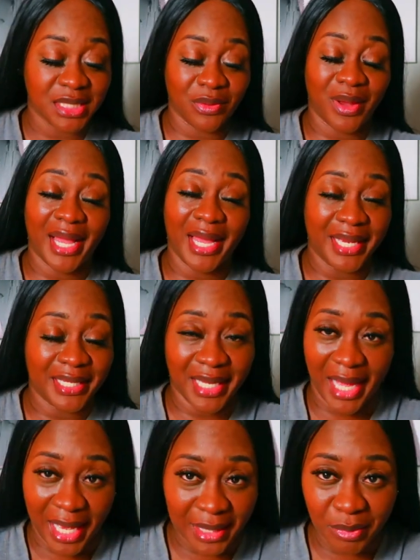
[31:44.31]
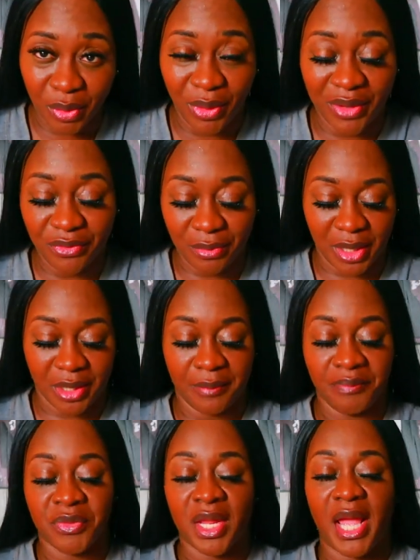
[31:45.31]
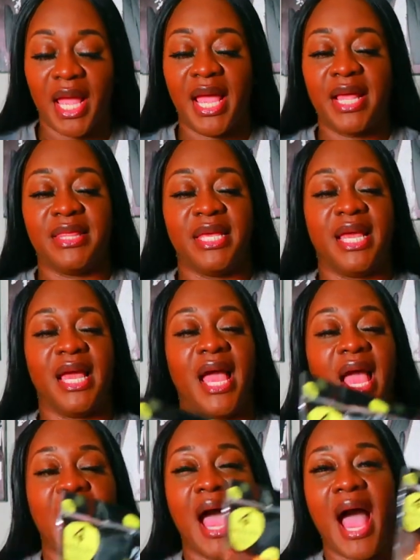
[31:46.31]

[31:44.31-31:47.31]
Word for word: So I had to hide them away from him. And then